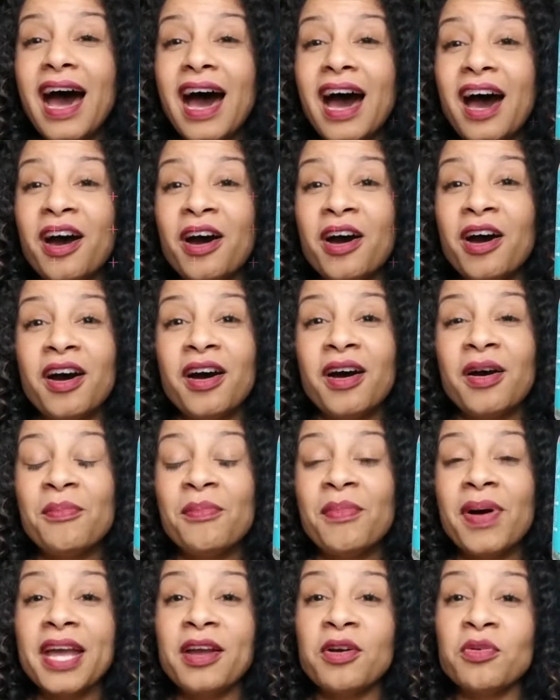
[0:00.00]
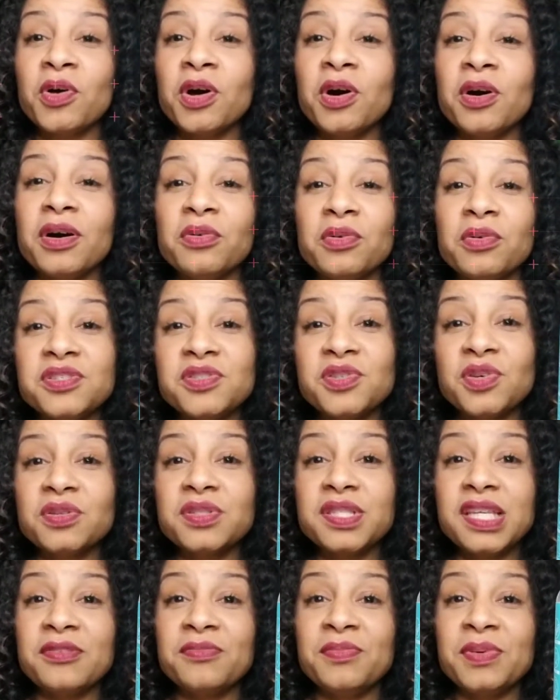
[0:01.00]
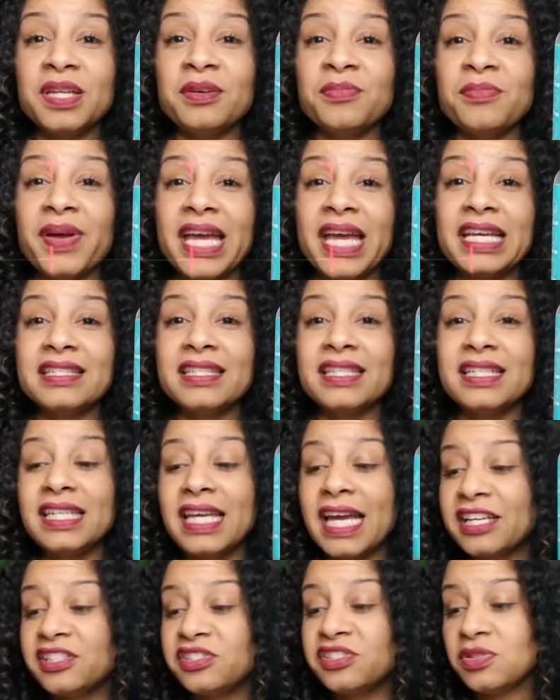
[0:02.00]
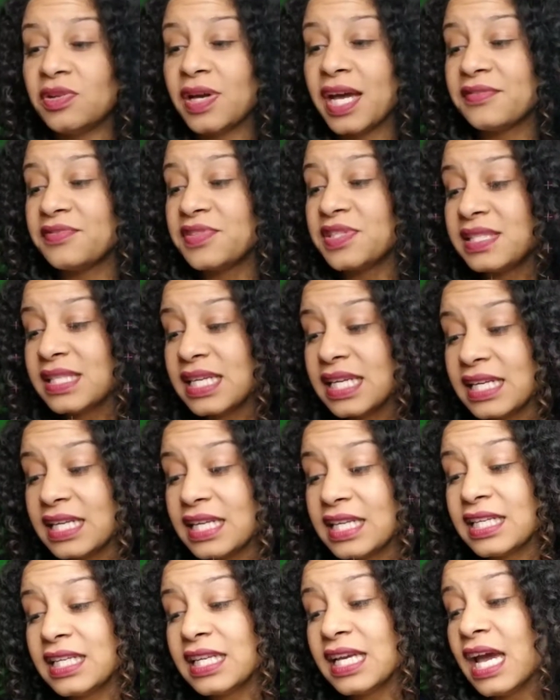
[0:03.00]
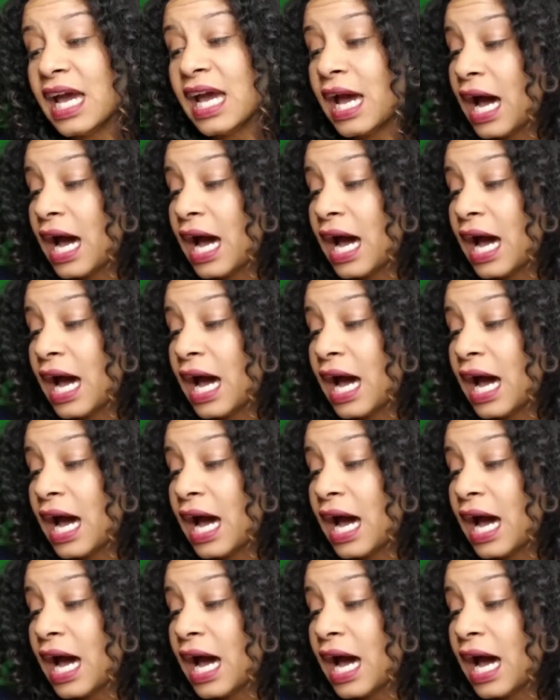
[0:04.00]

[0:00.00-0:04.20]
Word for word: My results have been amazing, as you have seen.